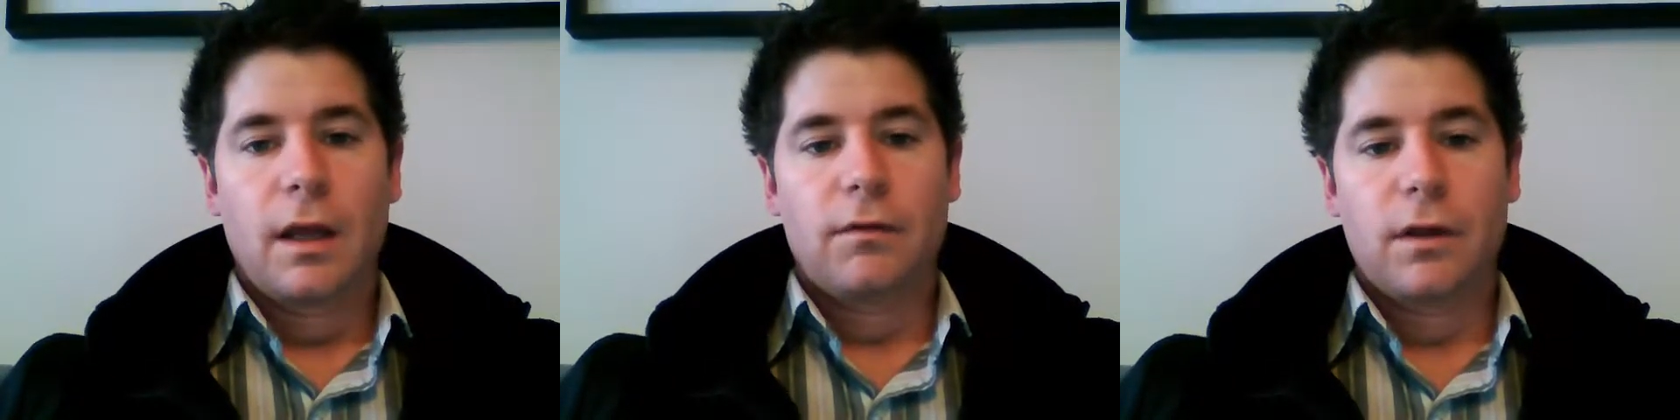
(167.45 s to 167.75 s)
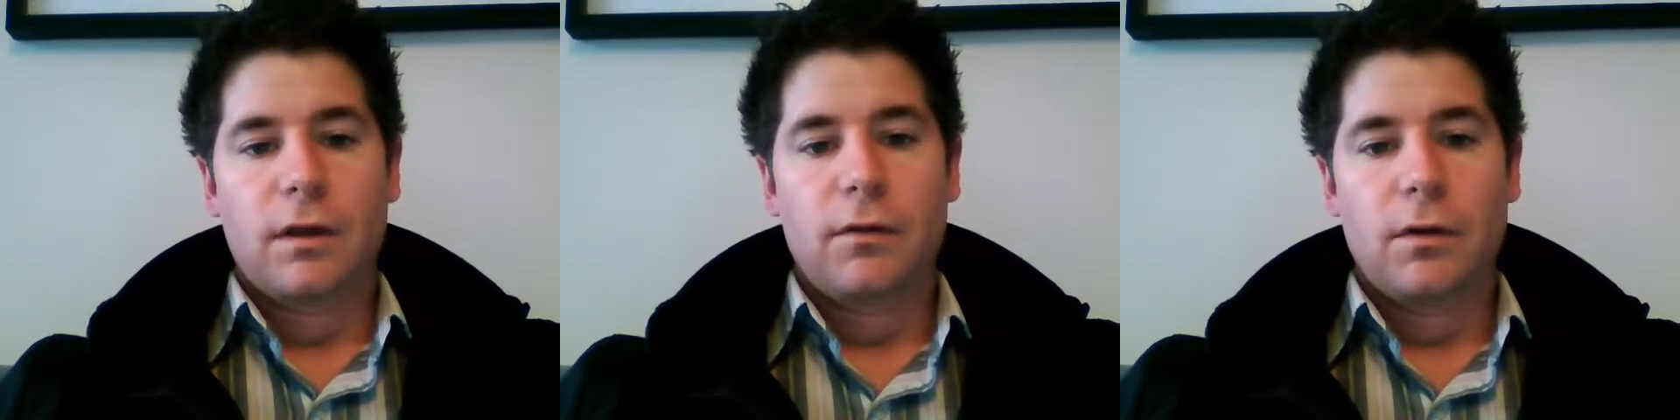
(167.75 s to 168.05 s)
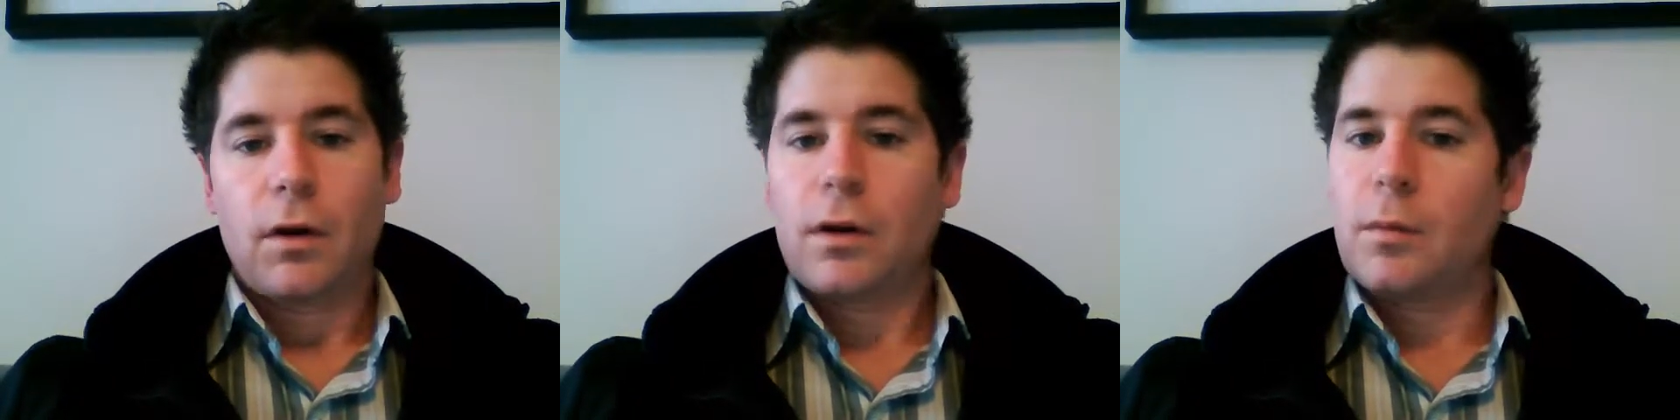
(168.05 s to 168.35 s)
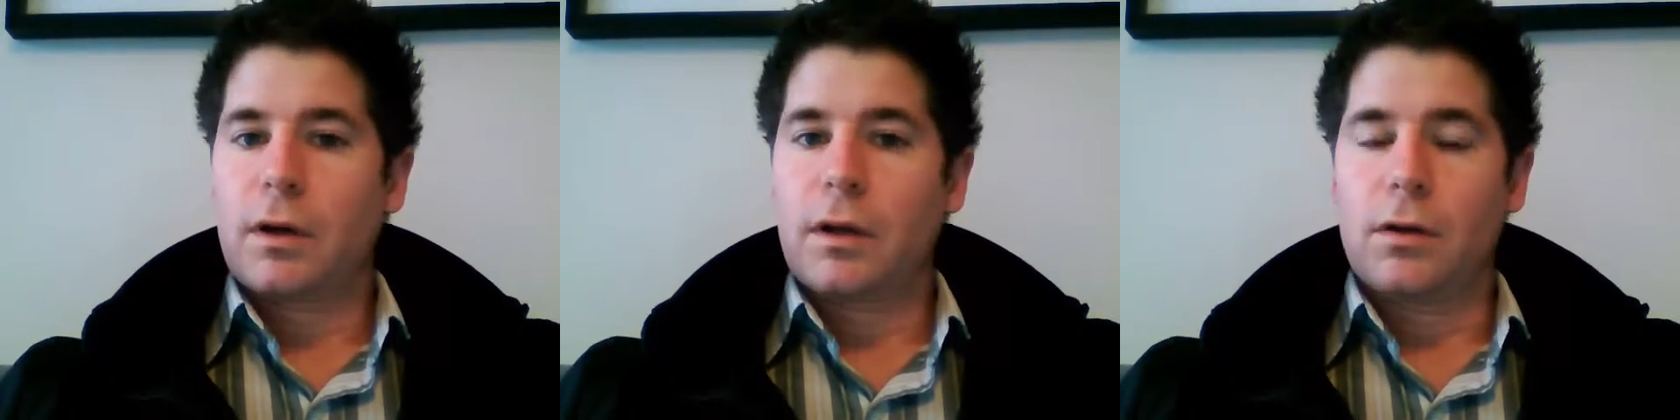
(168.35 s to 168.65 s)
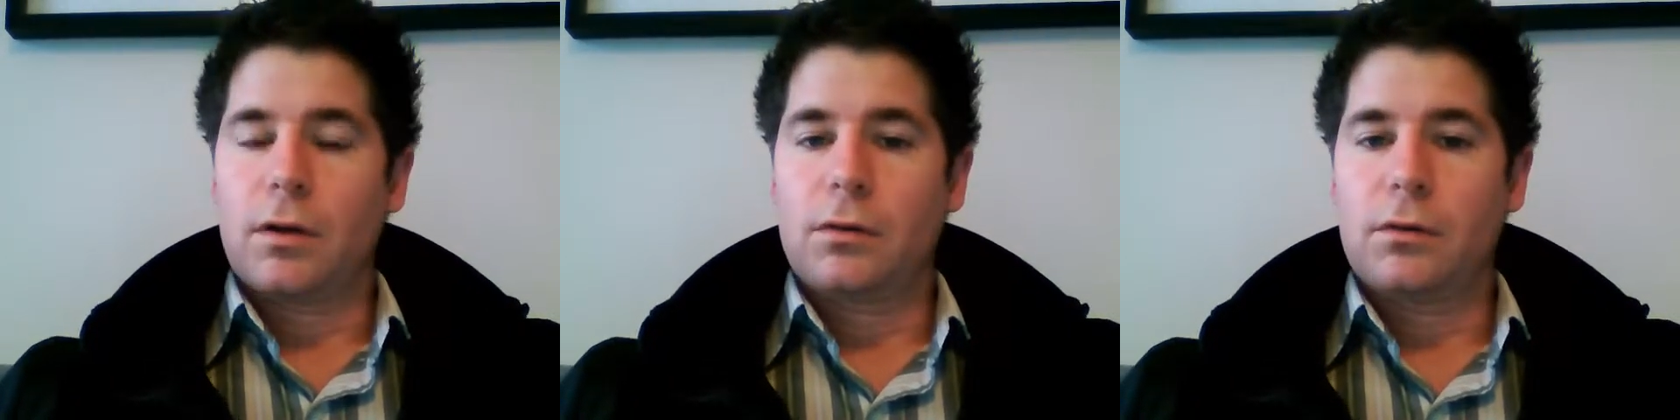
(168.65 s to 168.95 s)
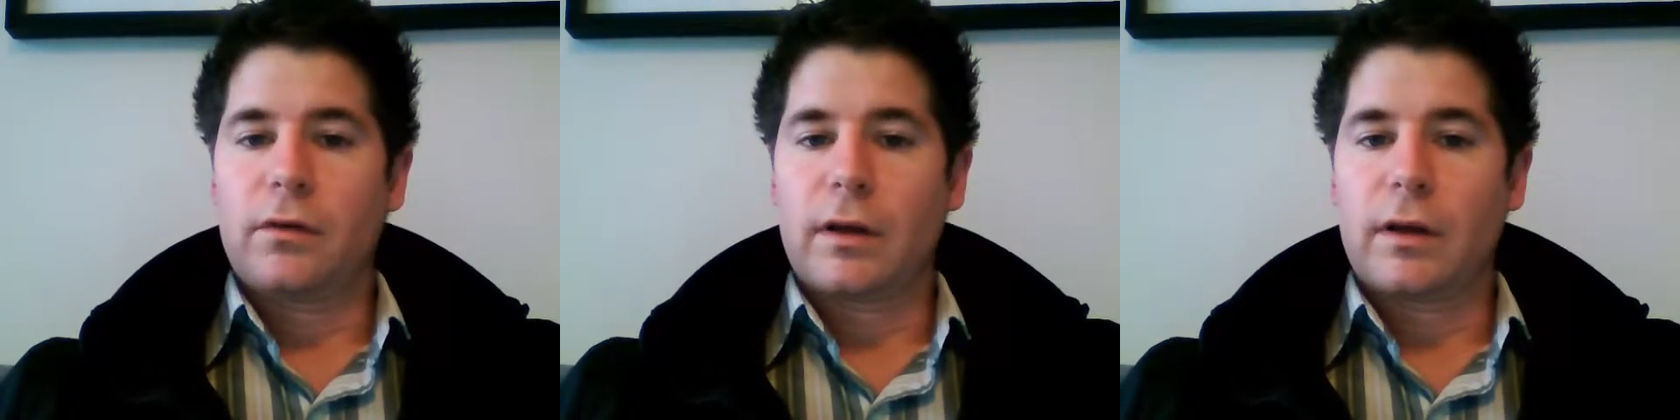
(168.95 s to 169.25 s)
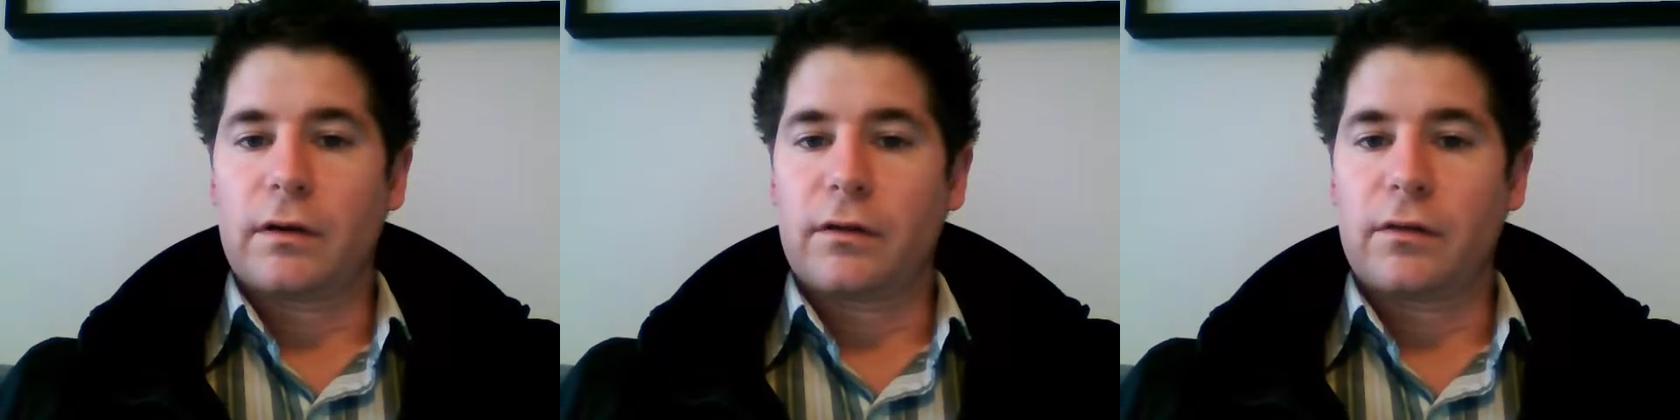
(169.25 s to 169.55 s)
if any of you know anybody who's looking to